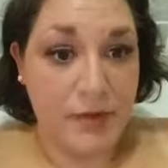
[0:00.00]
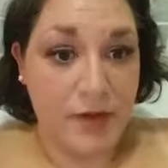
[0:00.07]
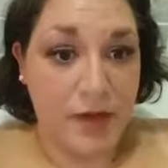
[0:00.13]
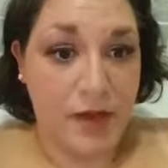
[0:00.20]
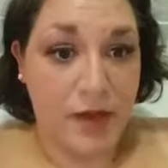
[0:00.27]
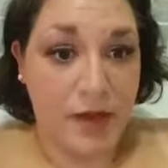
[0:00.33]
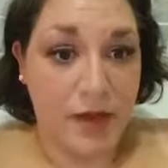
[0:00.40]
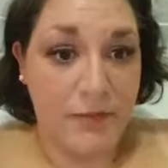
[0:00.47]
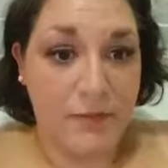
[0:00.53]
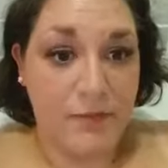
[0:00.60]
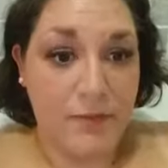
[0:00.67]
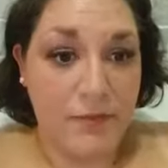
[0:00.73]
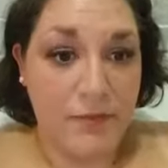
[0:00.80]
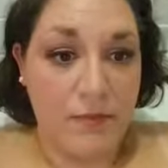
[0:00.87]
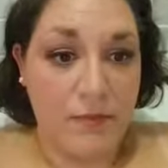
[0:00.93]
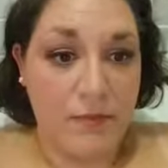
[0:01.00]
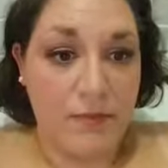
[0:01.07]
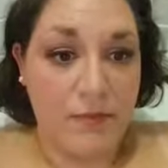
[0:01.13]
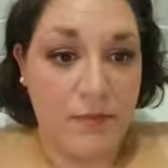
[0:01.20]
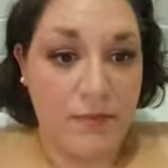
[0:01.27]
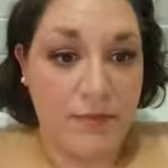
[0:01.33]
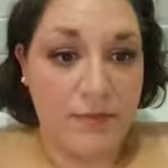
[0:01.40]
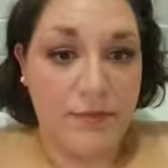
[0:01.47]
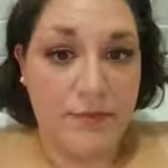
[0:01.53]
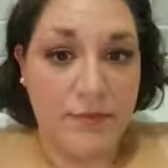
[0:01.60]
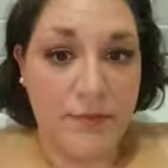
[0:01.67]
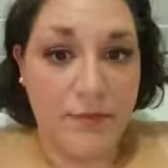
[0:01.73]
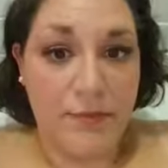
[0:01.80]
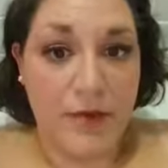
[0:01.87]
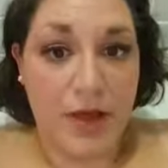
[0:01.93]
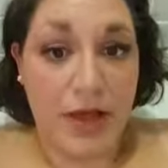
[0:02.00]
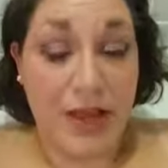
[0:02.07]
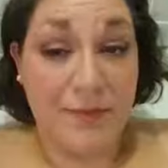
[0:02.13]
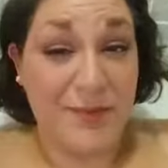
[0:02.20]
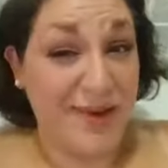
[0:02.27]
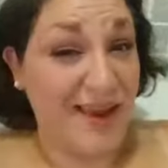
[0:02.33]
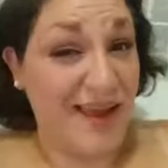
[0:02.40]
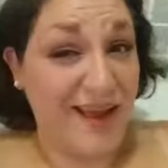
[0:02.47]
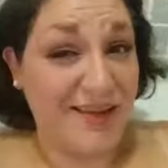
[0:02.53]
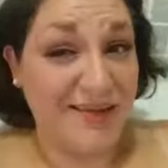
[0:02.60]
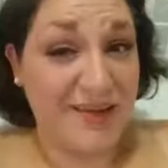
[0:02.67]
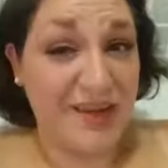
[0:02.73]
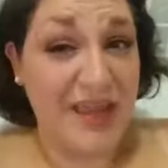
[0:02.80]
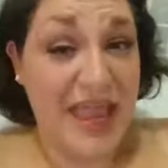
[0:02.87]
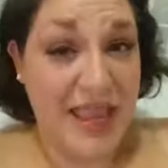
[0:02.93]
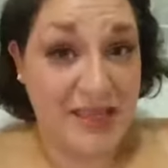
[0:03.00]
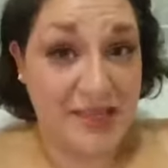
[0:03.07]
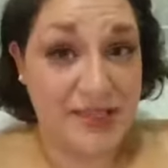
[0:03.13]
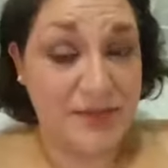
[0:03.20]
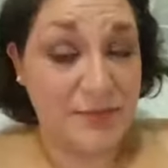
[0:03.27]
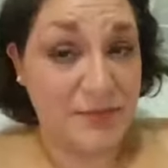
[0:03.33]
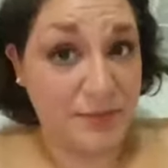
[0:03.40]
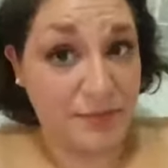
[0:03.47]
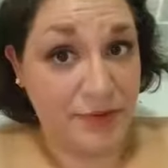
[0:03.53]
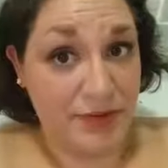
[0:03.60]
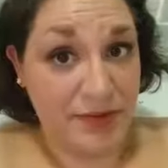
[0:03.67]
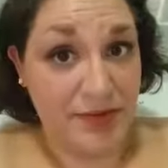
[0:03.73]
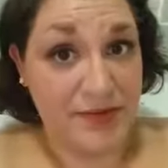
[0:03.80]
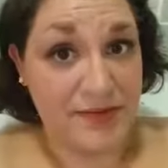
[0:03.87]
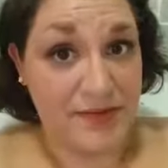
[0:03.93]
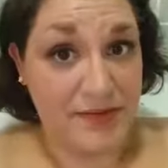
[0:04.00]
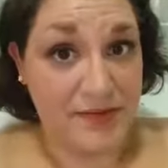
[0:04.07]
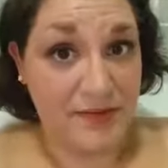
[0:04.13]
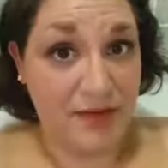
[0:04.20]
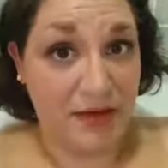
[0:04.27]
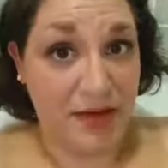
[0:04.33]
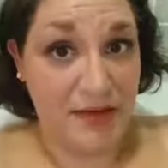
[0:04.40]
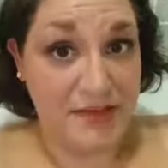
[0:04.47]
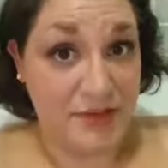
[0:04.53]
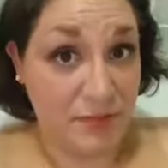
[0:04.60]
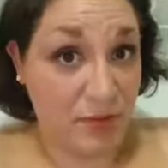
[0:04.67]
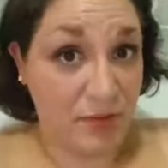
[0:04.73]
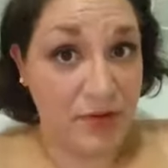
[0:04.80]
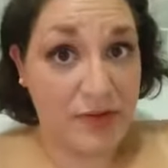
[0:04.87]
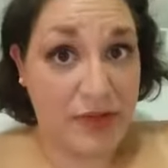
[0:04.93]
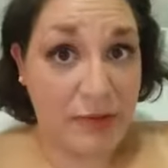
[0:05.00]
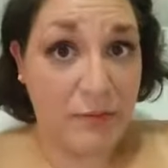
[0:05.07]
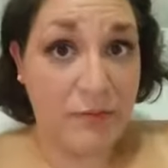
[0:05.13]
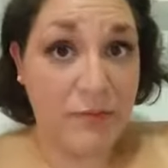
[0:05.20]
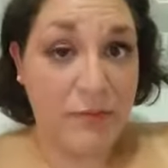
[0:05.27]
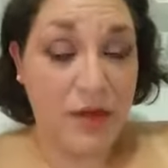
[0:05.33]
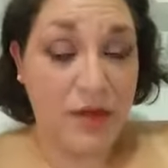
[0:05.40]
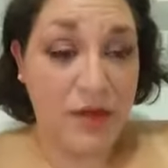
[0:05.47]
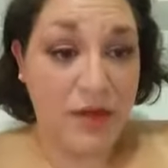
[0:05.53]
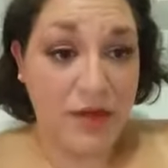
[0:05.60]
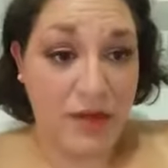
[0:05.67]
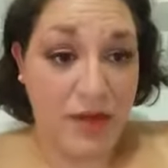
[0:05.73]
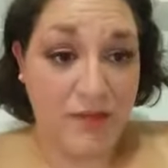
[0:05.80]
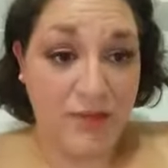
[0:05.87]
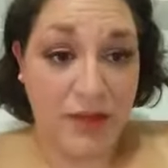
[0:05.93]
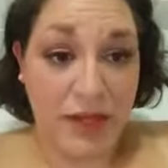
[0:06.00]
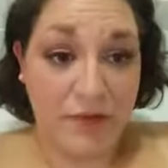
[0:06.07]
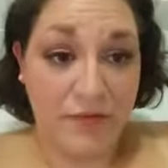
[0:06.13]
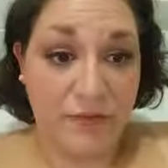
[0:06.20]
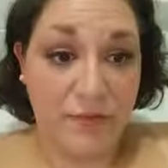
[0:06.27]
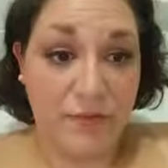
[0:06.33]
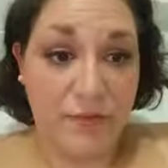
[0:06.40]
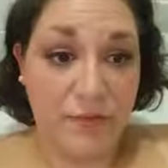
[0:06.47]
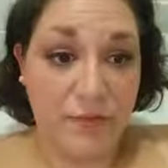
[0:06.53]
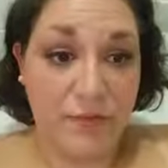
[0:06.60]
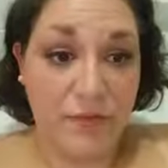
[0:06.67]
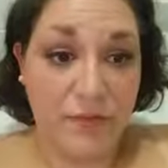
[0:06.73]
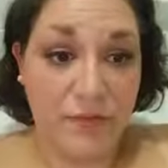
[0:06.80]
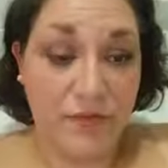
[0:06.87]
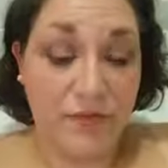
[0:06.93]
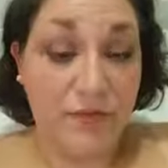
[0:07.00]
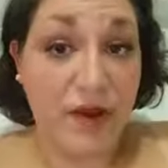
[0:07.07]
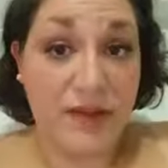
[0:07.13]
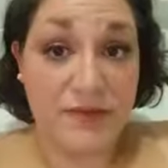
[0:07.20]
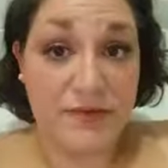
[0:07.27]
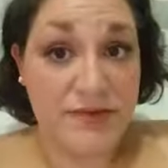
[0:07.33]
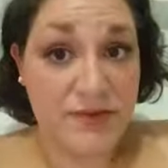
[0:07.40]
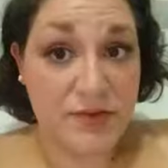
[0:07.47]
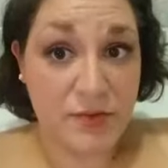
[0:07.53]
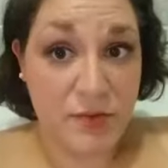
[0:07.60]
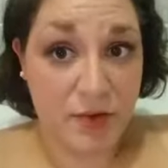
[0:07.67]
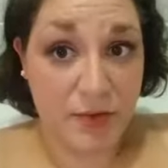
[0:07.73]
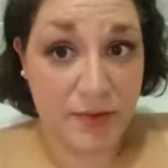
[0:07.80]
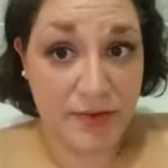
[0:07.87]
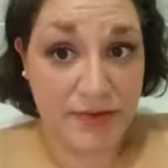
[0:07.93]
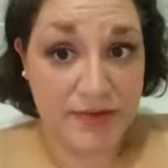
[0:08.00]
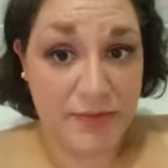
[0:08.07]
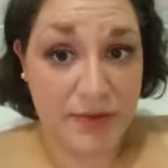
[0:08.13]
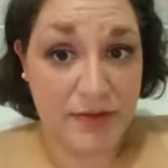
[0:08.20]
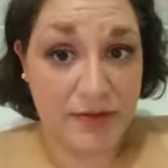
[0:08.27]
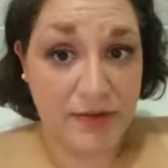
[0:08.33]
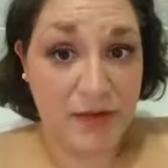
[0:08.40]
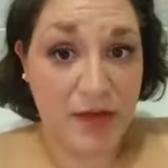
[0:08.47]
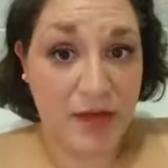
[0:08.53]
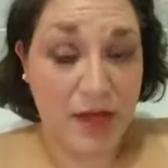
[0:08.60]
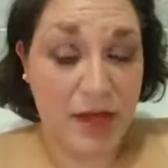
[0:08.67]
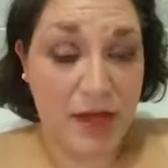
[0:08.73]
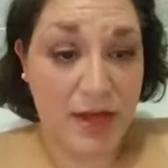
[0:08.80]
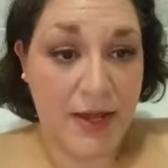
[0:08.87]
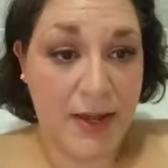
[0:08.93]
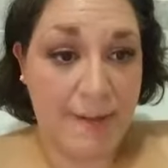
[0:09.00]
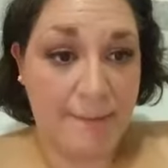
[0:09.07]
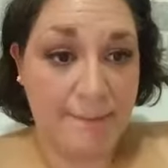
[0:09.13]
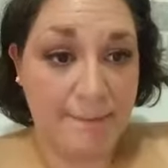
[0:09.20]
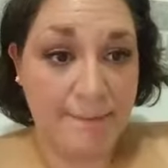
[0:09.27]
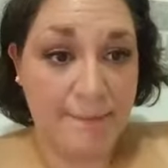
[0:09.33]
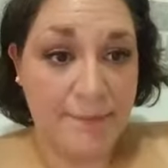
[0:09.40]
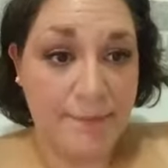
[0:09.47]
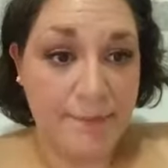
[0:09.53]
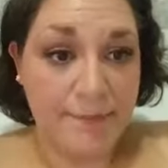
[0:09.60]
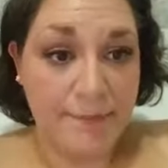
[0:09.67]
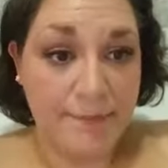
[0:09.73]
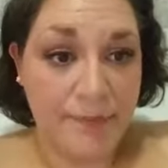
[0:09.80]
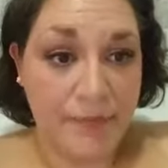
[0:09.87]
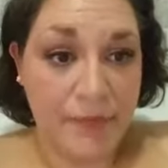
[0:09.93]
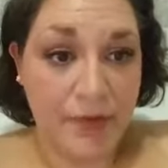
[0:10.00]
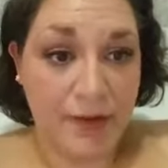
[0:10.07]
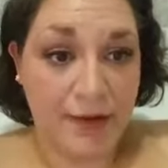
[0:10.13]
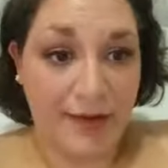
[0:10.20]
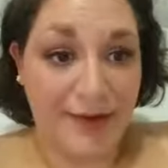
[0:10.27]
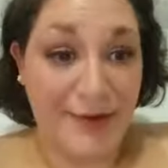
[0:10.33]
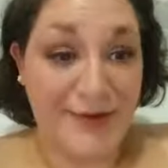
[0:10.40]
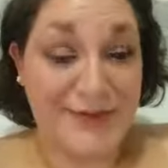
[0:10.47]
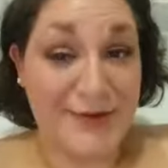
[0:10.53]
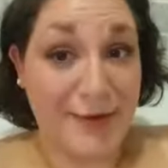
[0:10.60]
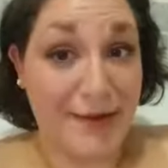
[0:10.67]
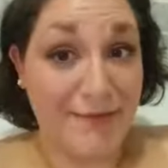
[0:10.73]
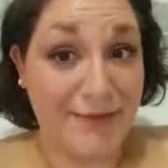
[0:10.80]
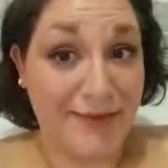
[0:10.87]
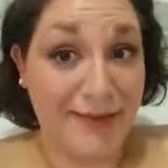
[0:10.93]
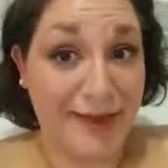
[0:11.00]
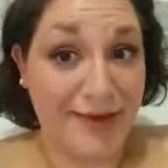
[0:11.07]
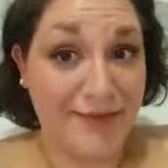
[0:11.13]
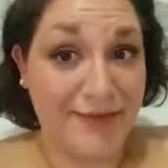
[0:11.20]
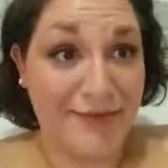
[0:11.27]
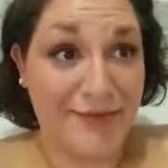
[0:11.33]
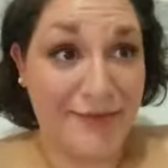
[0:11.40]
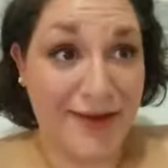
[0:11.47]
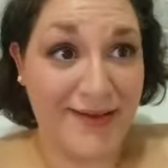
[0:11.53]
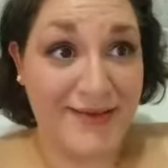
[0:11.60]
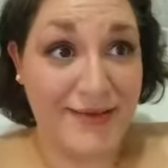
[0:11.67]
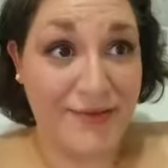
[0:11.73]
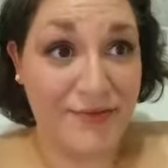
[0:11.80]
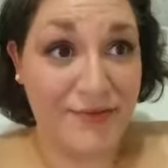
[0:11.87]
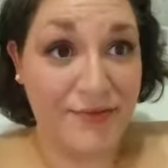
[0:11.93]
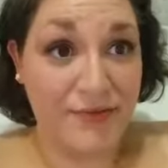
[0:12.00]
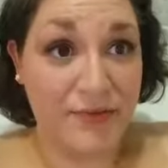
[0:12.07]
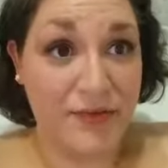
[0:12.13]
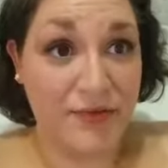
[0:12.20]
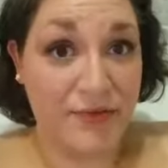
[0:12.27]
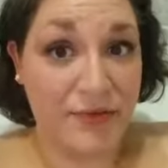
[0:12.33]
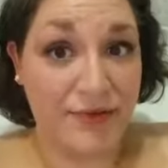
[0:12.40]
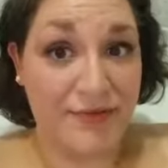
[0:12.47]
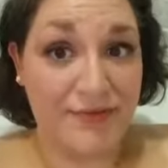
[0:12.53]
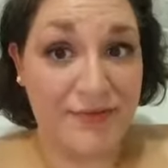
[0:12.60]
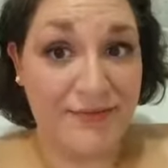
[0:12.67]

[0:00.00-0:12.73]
I am not against police. I support them. I have a lot of friends who are policemen. I also have a lot of friends of different